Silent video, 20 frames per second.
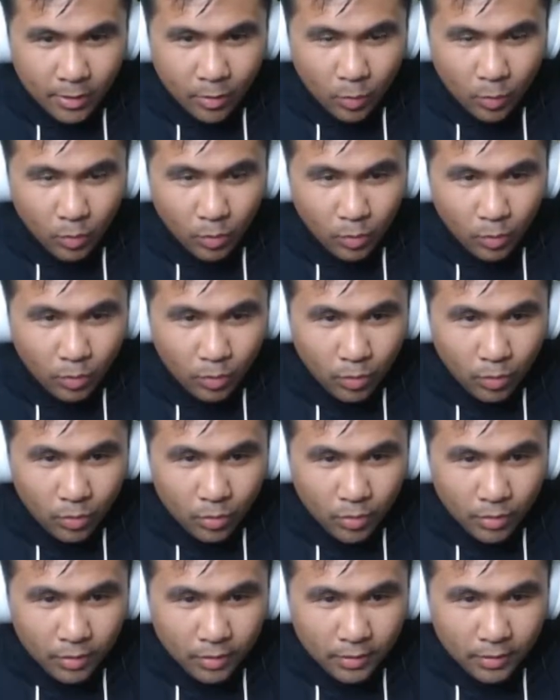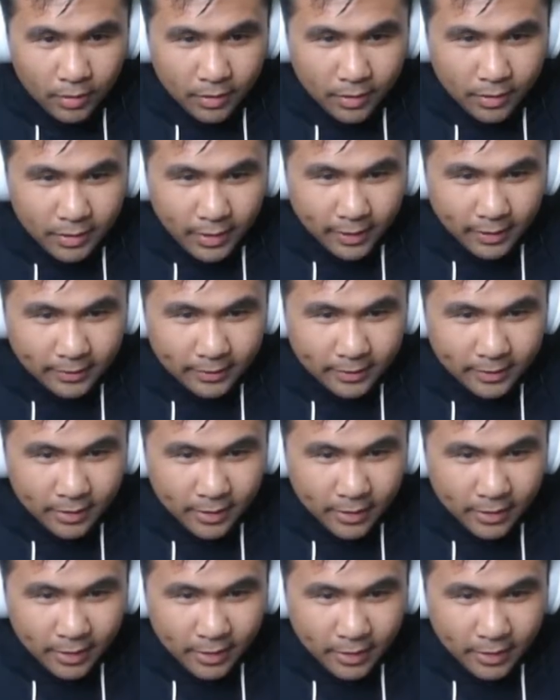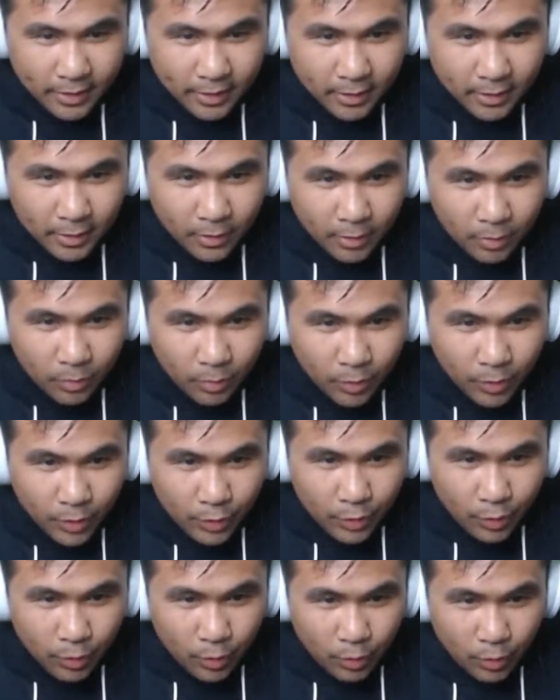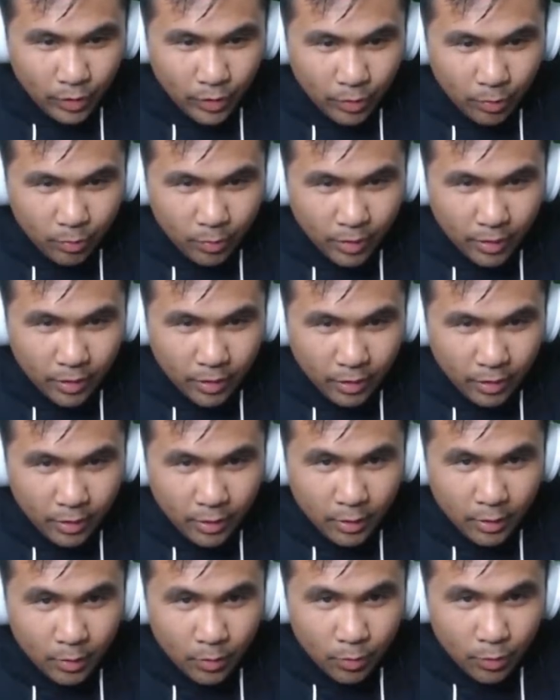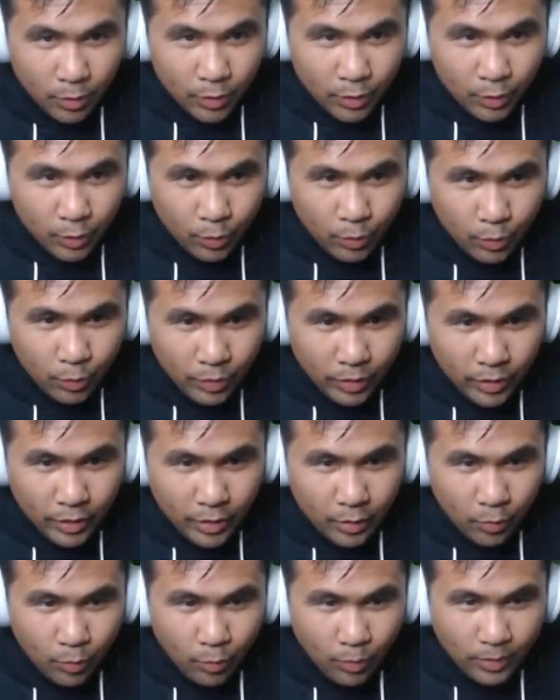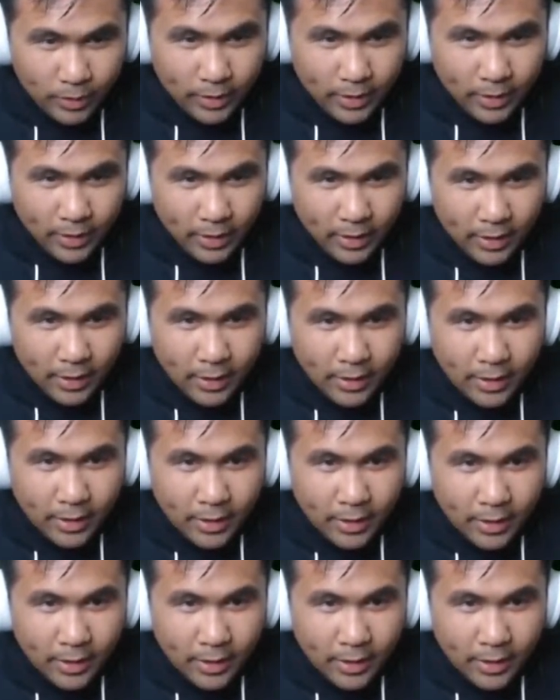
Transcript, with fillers: Ooh. Nice. One, two, three. Uh, one, two, three. And, uh,